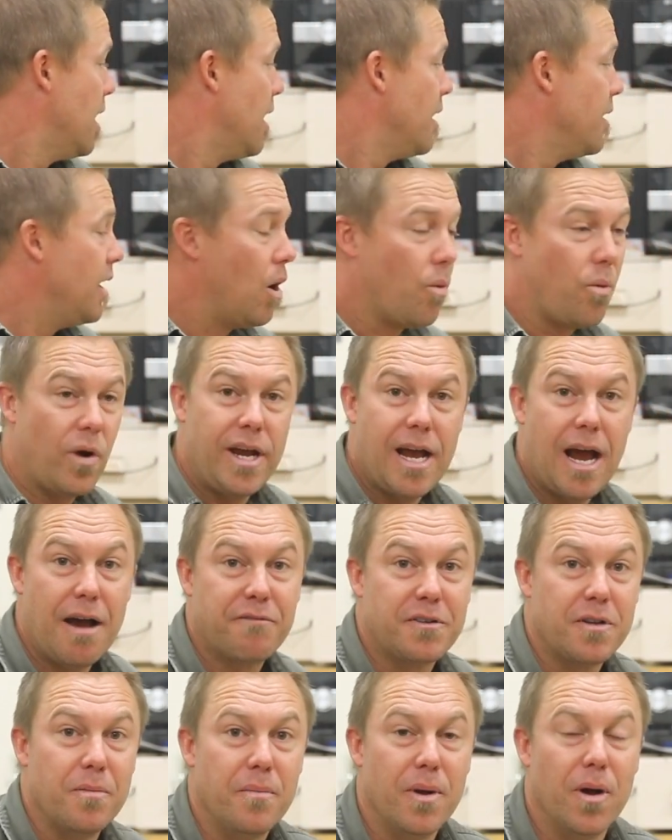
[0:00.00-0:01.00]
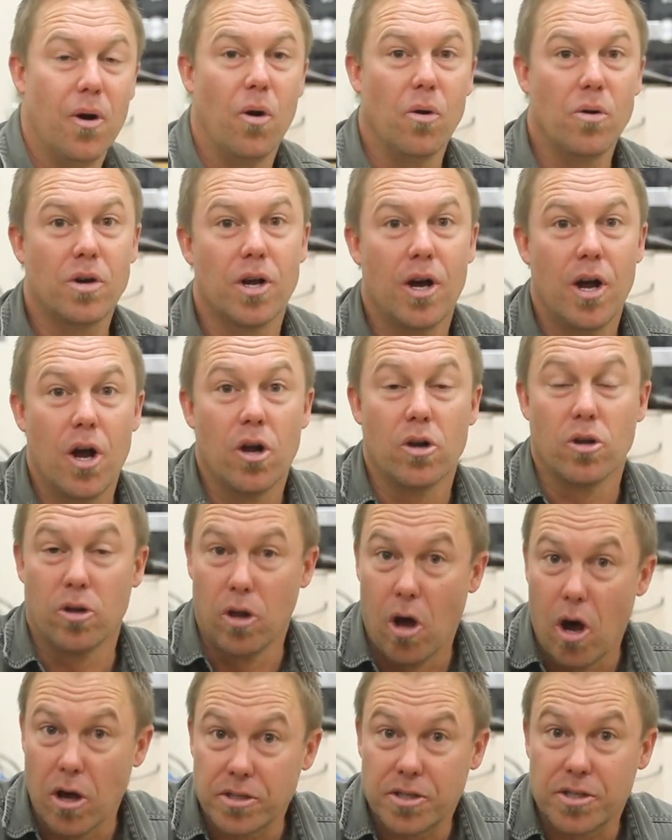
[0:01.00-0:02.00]
Now we have to milk
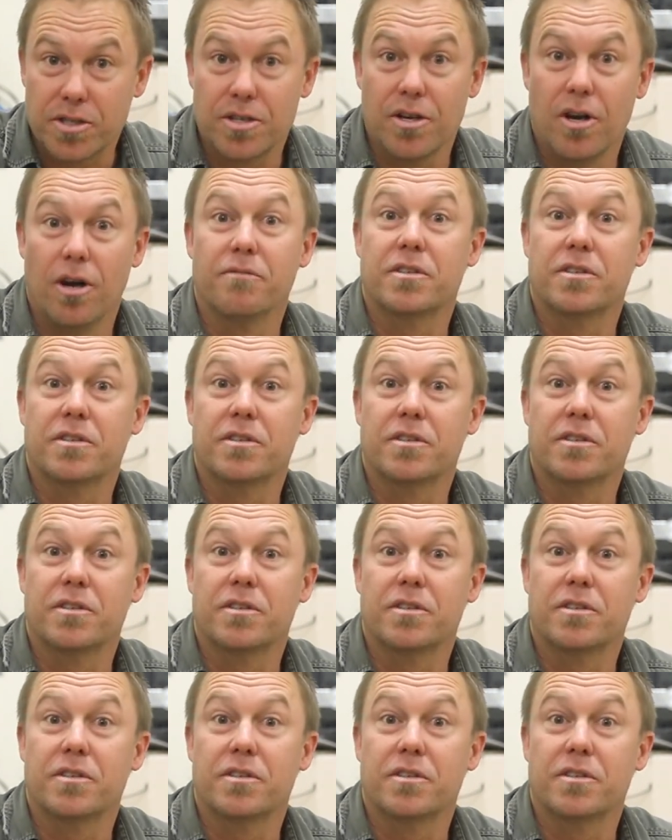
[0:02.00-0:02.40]
lots of